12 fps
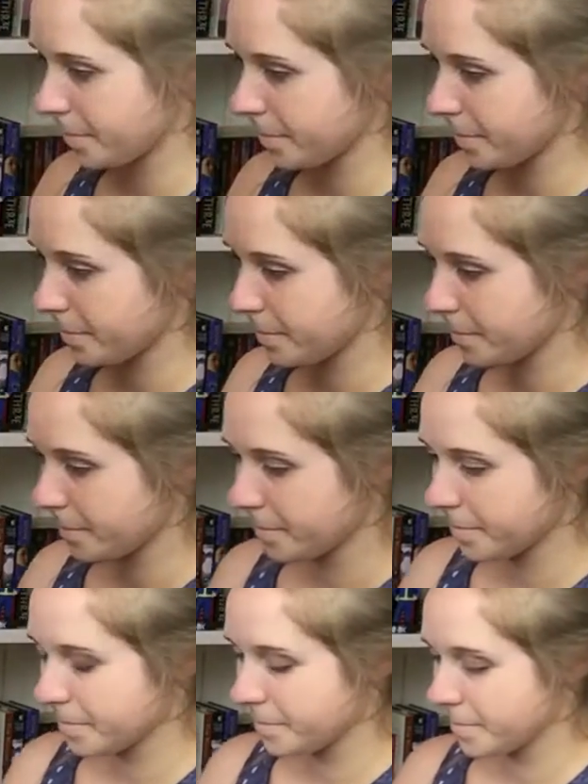
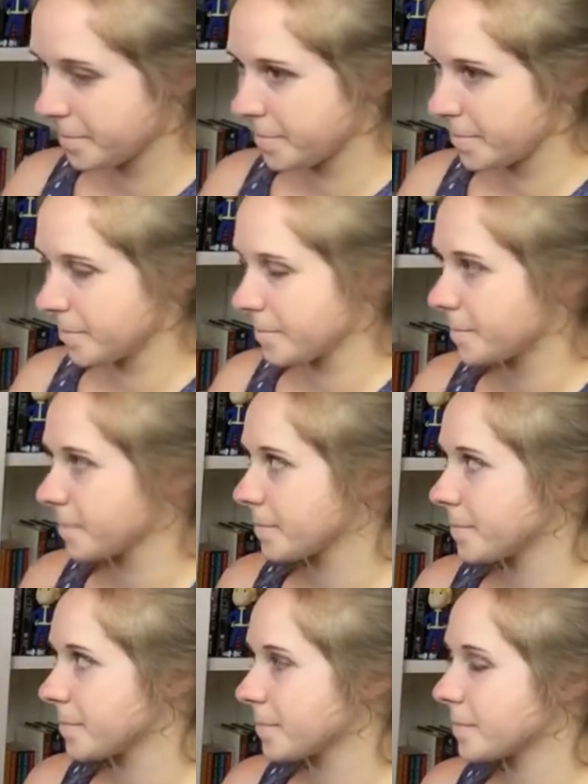
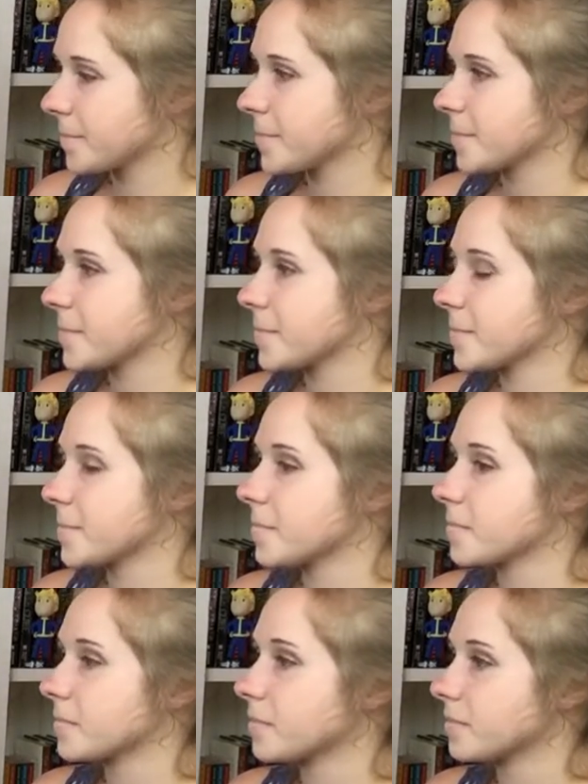
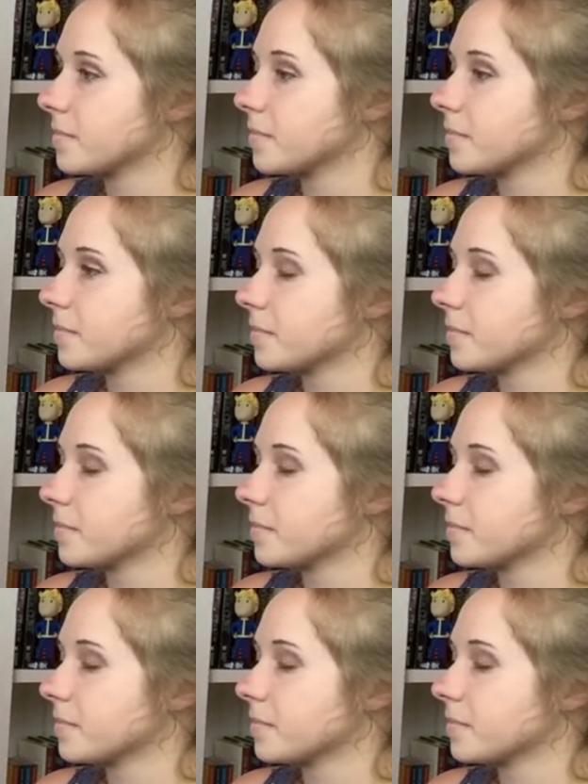This person isn't speaking.